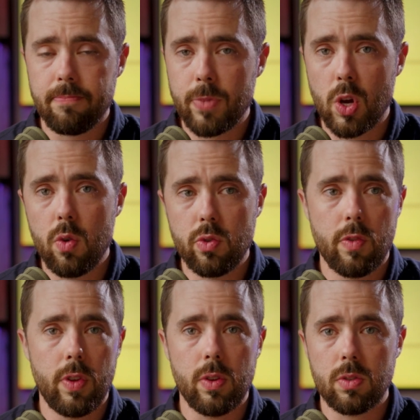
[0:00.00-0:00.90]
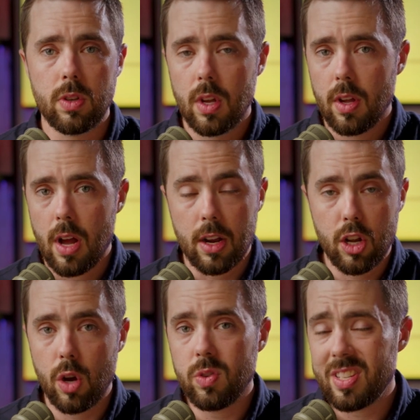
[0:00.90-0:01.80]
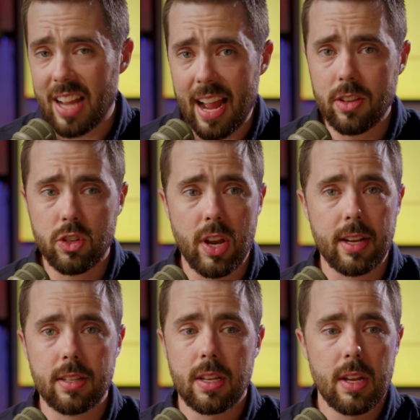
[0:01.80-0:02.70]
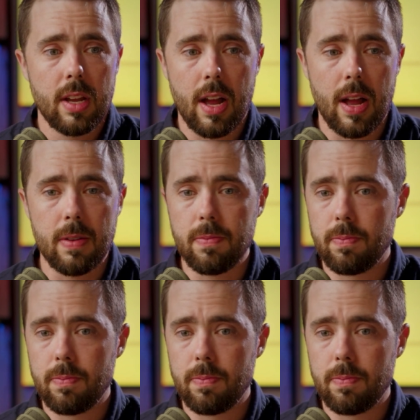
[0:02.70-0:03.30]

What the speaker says: code reviews, code style checks, a